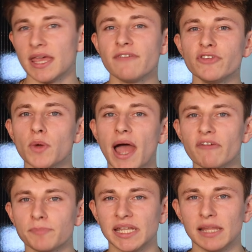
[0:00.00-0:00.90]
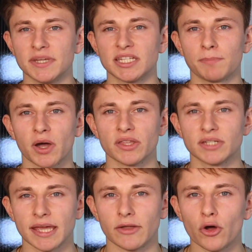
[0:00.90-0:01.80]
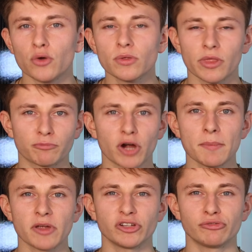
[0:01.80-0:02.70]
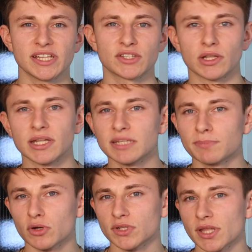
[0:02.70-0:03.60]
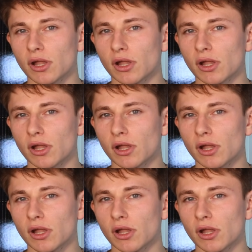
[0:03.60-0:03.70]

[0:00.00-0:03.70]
If you have been limited by the DNO, the primary reason is because